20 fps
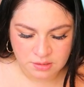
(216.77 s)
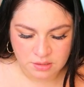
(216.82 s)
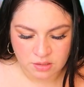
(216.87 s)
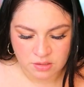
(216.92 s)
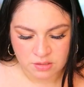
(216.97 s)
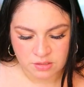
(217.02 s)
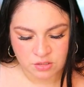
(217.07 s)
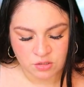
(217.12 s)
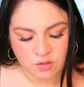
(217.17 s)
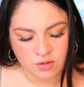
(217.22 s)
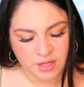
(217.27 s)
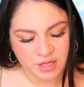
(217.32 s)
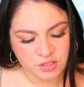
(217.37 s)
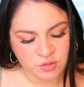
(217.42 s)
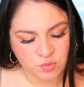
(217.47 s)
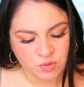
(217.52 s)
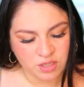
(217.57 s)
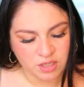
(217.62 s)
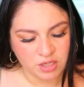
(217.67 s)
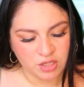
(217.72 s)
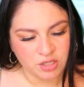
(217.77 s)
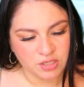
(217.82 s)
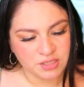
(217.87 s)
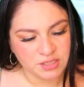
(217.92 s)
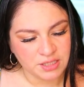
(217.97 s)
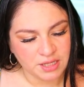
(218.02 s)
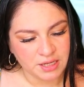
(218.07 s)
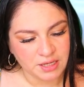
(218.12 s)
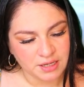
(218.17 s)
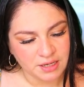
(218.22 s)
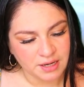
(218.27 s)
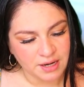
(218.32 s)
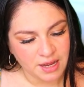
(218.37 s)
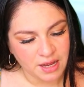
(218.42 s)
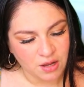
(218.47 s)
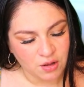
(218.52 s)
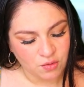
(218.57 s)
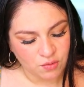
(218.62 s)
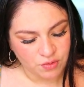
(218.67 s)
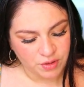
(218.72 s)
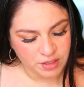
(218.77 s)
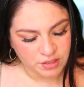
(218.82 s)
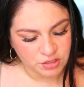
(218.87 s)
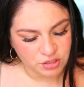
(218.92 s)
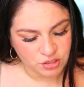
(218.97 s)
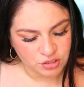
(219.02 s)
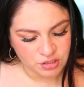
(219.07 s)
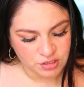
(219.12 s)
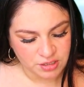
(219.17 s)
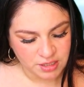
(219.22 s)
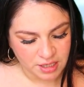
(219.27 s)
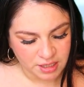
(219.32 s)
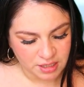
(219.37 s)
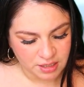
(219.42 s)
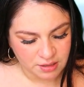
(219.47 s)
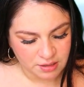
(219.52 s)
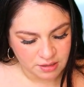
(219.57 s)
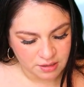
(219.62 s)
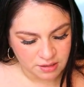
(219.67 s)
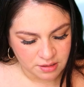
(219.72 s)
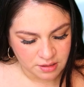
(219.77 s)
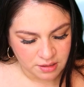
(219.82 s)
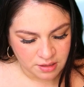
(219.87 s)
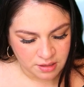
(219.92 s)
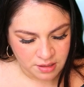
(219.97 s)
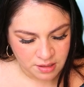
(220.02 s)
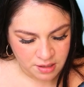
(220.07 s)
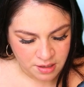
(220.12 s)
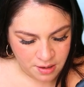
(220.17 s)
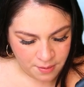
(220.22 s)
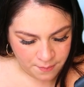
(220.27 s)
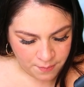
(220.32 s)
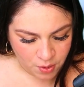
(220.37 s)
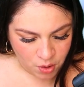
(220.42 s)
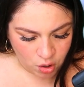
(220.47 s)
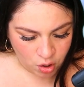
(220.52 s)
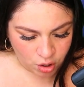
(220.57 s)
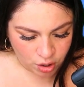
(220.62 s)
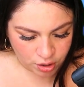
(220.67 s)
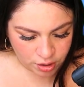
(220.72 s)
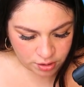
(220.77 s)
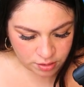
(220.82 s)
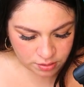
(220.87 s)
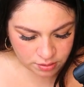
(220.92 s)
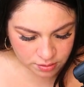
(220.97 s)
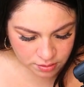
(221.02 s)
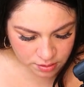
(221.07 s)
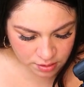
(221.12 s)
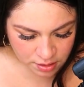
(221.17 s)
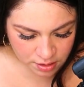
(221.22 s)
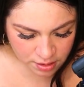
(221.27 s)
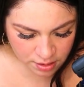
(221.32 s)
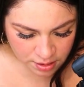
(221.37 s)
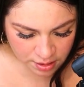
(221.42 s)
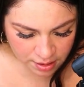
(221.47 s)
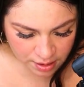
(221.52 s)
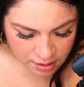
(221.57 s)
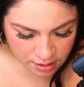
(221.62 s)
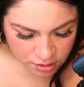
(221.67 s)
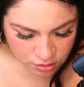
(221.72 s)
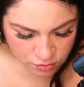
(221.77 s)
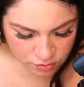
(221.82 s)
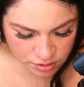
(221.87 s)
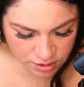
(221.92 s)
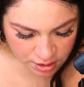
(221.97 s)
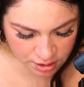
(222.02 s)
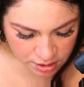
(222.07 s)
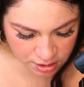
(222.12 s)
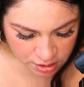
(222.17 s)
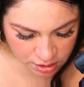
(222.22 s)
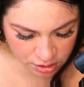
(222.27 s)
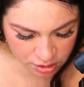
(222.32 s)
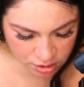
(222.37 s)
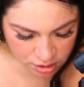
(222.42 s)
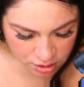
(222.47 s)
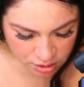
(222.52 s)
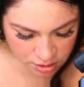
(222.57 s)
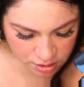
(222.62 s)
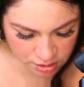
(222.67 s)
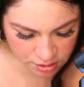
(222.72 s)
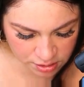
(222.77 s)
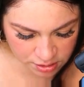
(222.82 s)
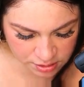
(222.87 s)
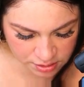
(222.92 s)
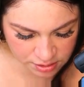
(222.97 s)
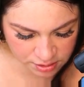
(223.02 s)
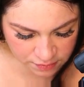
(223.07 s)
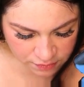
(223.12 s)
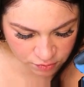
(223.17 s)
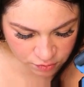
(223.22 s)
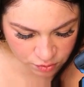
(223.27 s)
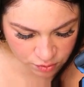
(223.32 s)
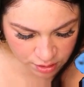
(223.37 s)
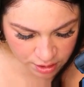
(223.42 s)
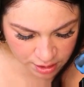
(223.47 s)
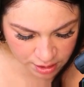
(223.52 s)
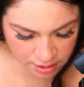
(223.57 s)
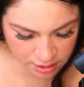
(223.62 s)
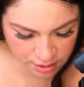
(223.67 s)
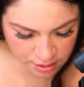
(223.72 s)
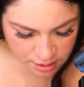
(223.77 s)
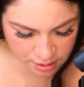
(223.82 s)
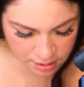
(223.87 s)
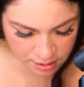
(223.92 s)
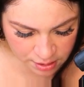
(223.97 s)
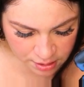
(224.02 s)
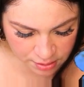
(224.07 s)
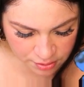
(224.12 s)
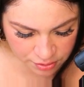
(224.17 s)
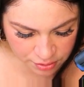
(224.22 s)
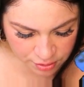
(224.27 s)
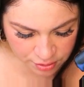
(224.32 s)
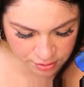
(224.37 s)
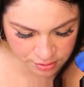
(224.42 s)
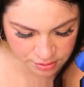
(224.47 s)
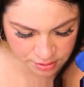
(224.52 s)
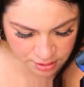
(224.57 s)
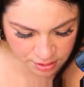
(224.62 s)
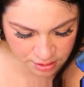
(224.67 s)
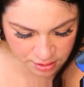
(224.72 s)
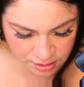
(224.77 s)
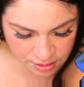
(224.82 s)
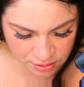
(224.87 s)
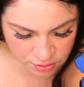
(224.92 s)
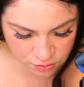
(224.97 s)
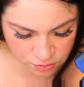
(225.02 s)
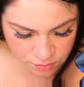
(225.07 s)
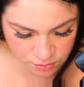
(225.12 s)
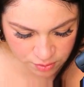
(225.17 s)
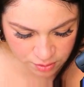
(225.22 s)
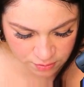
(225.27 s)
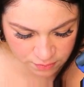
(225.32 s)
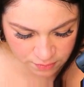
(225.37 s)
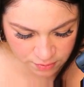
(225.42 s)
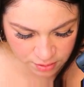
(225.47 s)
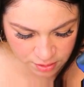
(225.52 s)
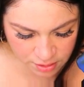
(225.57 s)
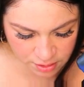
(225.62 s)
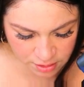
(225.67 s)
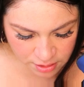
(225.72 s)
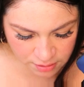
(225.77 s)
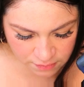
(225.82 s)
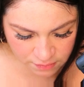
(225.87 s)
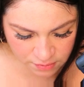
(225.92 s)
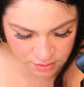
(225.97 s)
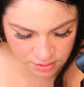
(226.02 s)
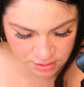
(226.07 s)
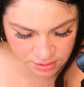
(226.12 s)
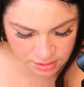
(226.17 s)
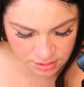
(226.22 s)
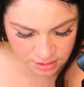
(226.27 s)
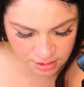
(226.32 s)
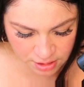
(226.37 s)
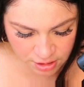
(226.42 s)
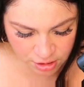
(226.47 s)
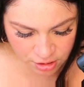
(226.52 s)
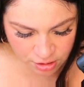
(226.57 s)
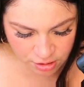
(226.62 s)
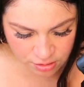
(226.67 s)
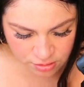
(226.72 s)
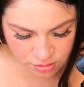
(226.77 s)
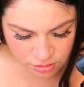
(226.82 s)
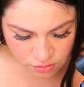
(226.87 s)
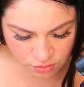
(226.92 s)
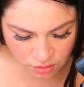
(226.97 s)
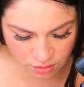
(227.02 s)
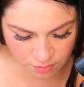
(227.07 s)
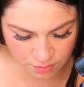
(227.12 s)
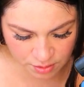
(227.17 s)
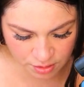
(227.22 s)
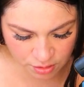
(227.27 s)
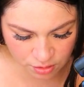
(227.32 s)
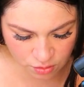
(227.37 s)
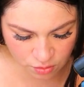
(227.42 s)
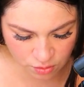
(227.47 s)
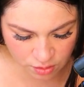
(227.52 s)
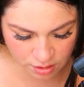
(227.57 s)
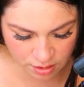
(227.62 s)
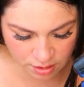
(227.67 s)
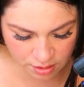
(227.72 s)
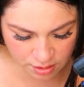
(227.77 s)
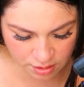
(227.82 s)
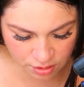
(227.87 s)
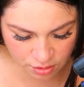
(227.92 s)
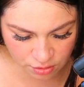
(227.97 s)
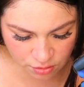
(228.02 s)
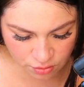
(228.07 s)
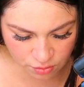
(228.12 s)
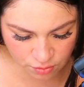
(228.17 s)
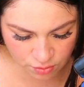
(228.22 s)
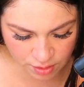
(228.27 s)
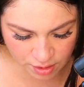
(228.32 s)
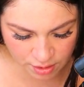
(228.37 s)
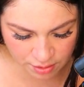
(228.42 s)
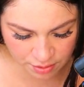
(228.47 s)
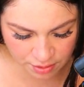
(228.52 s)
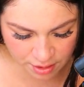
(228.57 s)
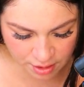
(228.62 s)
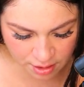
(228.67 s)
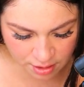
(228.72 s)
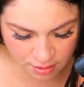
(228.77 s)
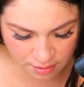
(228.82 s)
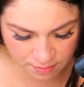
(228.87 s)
So that's what it looks like now. That's your second part. You take a look and see if you like it. There's like a little bit of unevenness here, so I'm gonna go ahead and correct that.